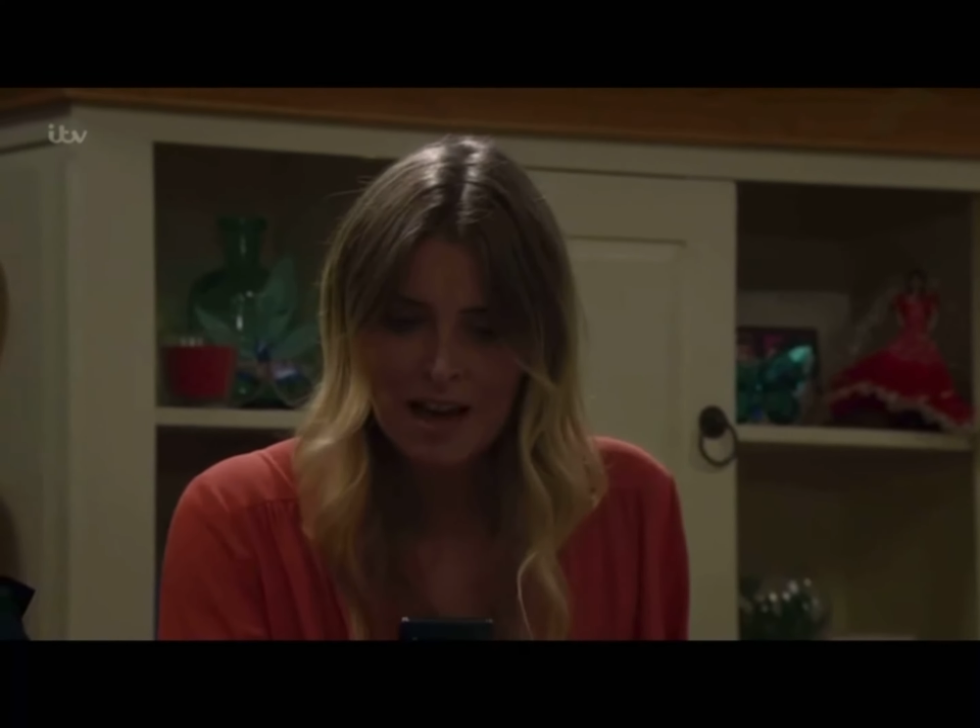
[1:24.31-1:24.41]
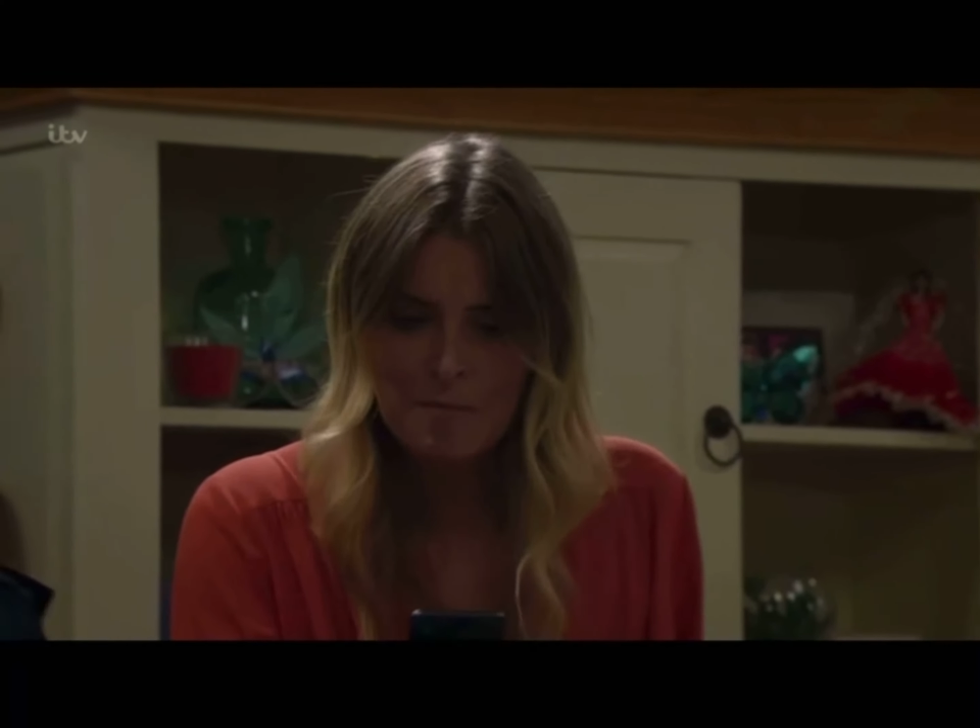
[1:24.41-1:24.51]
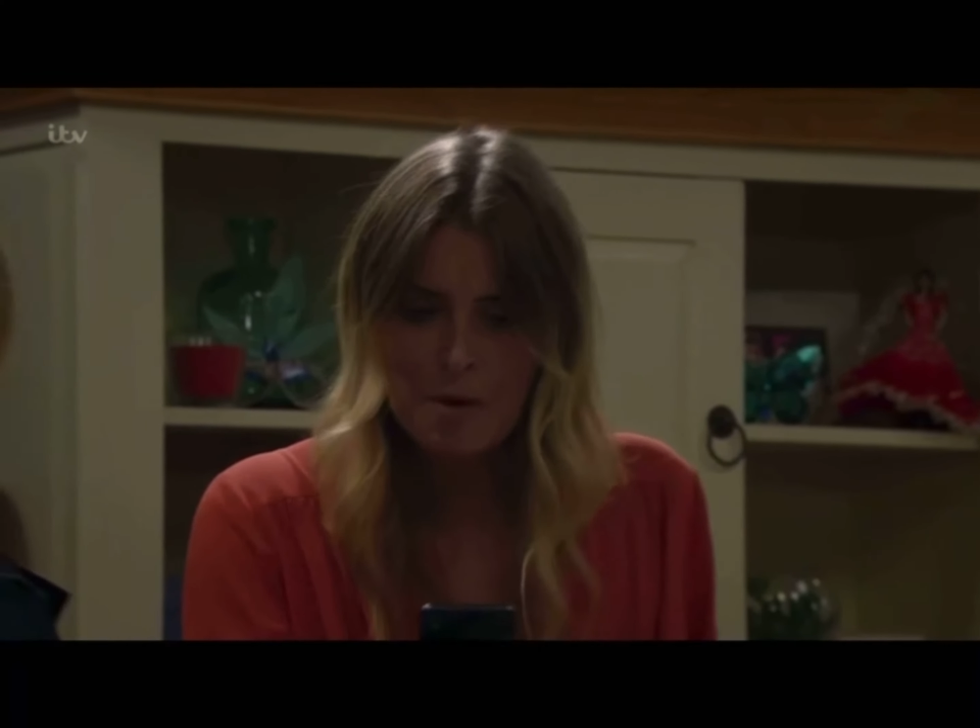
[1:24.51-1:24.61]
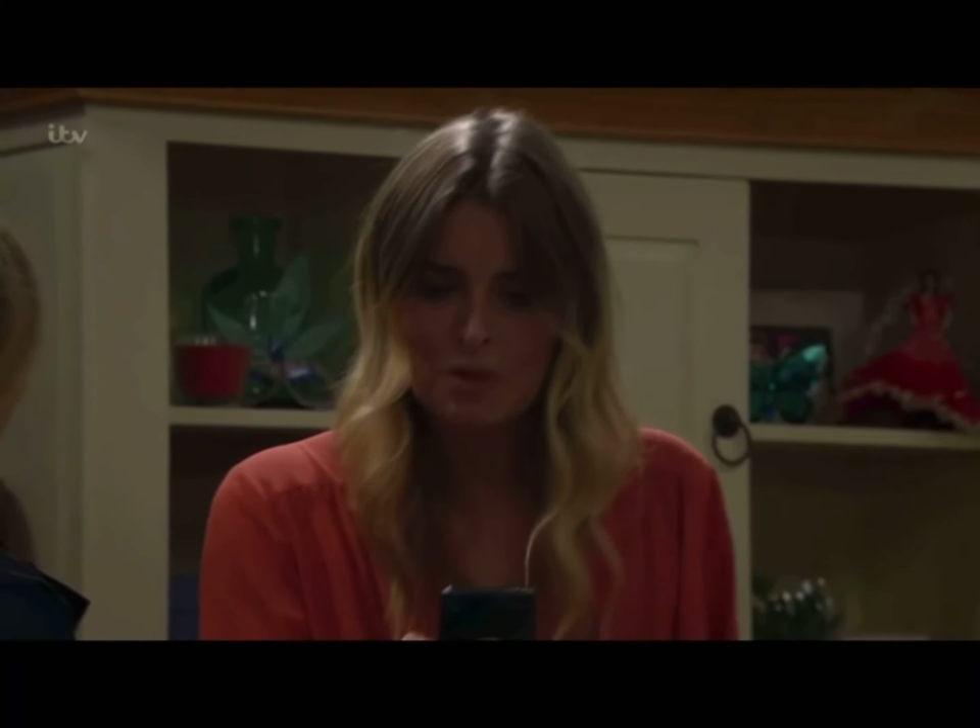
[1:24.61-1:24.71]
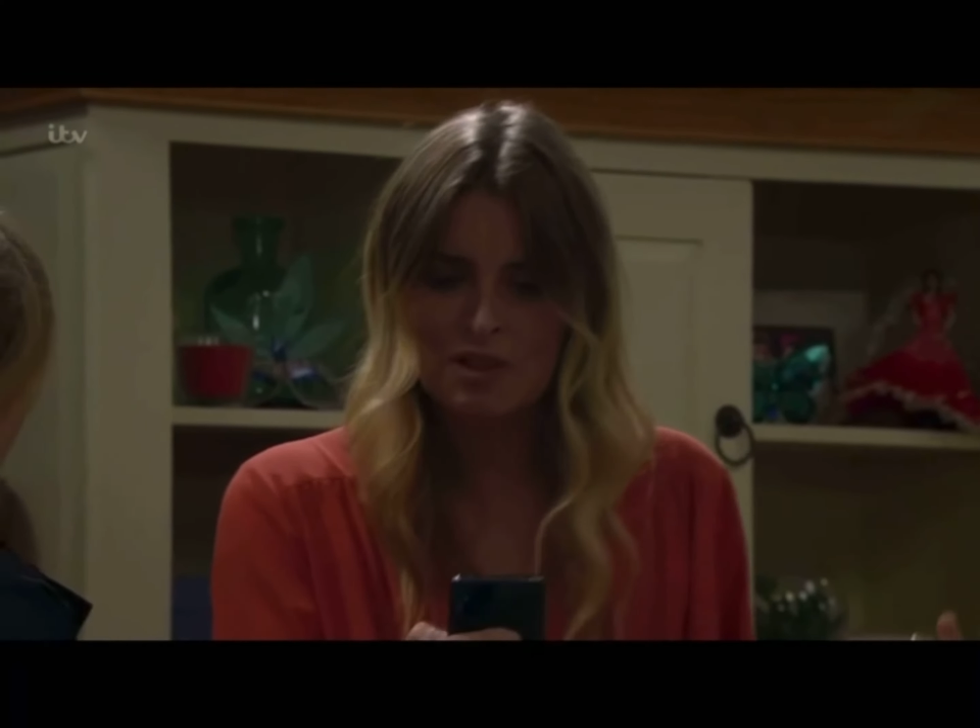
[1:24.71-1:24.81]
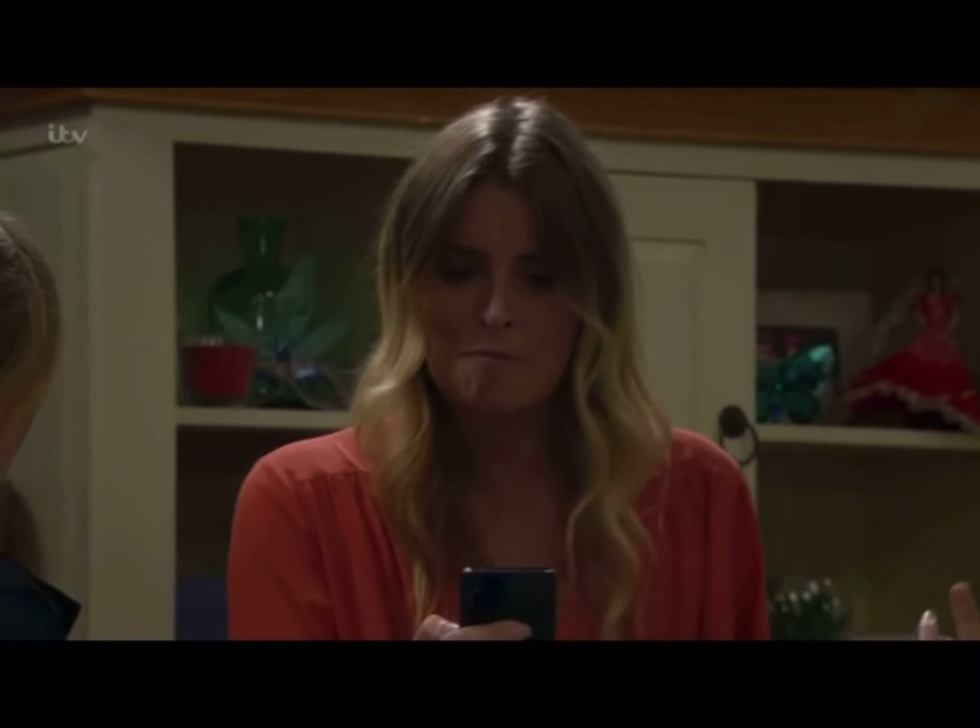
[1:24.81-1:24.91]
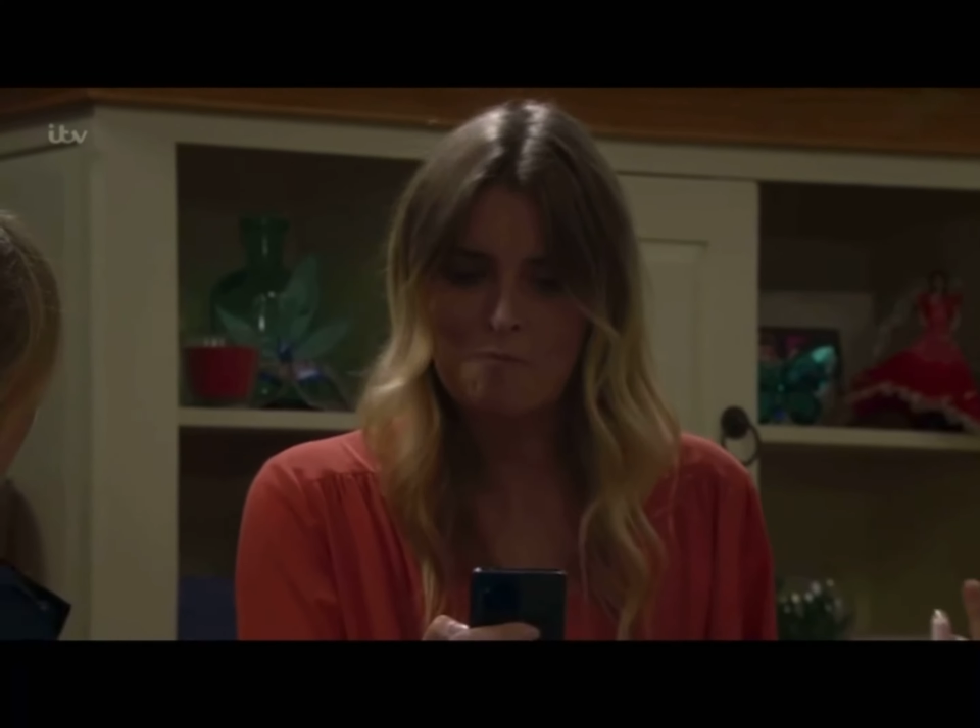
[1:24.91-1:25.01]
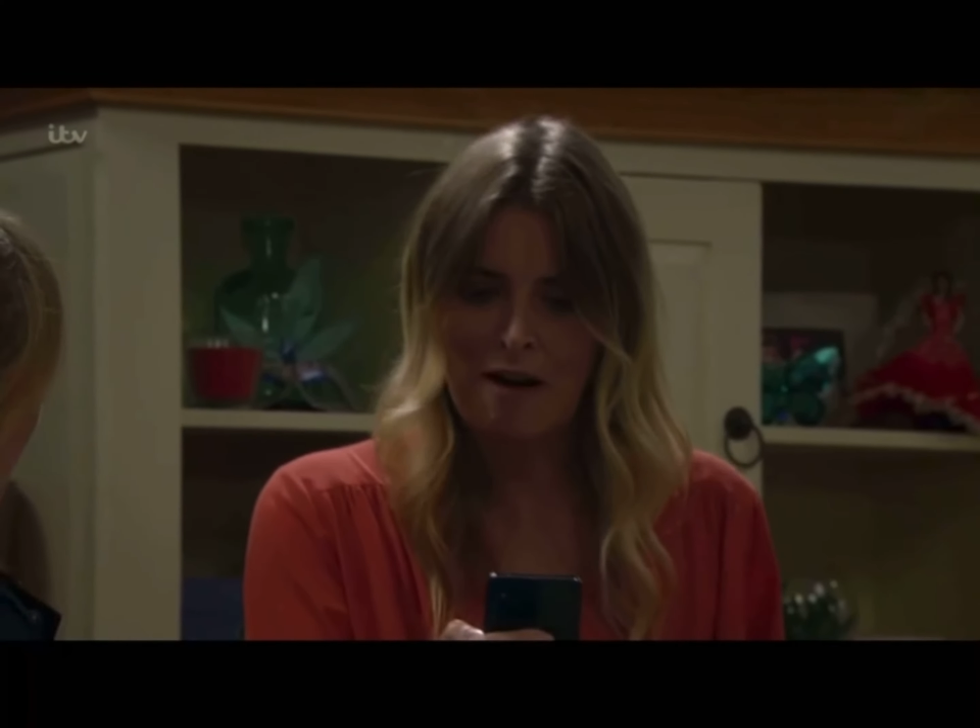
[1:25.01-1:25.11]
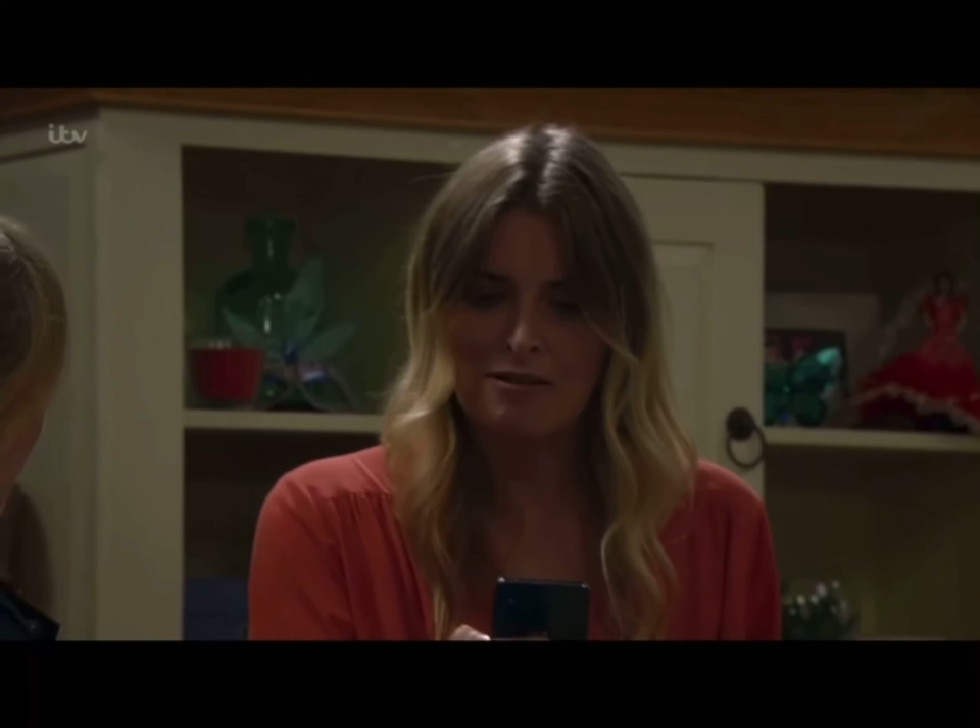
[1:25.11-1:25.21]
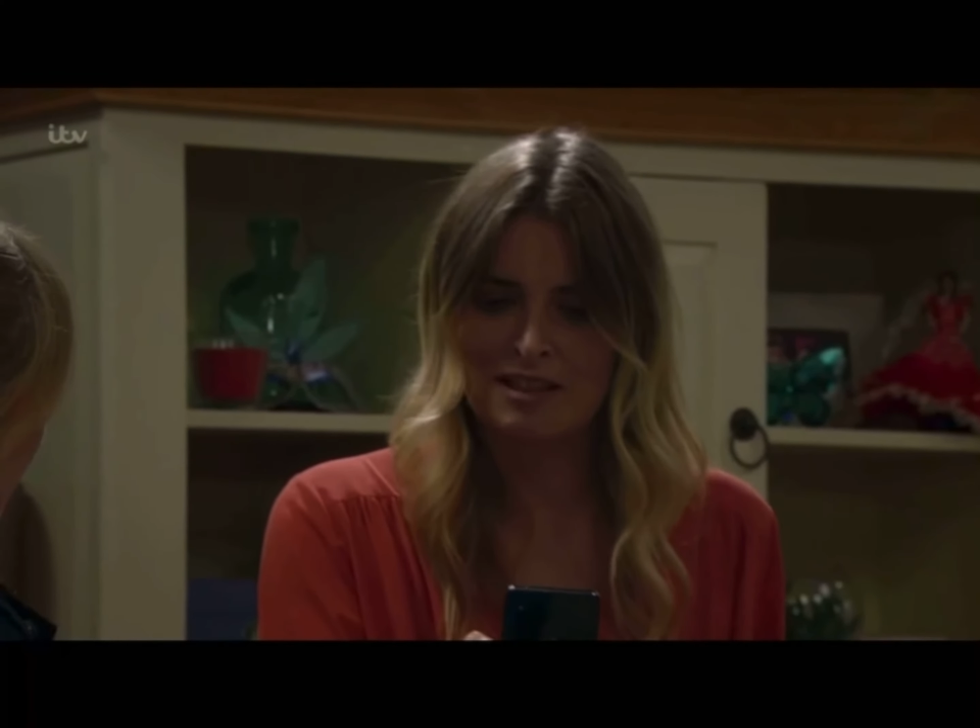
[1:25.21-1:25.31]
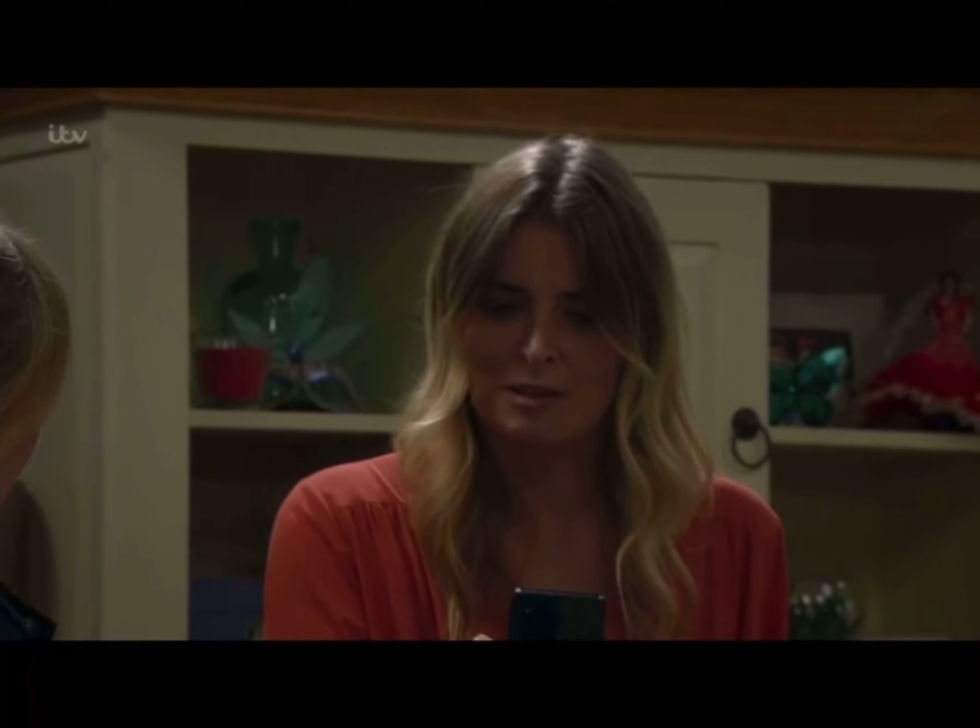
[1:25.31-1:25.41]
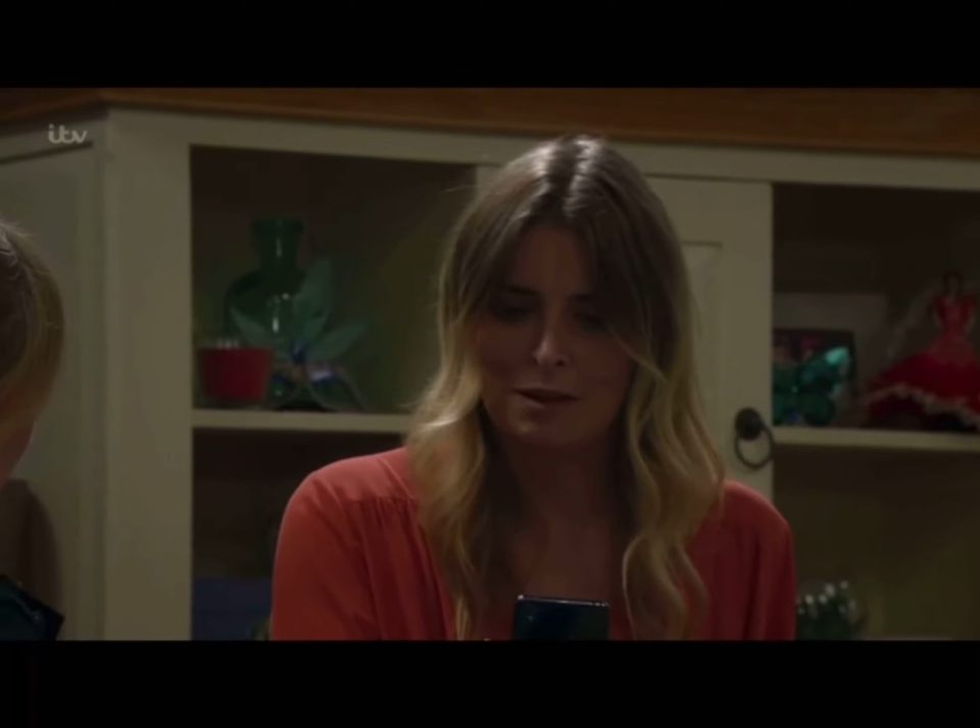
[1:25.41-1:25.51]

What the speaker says: Most embarrassing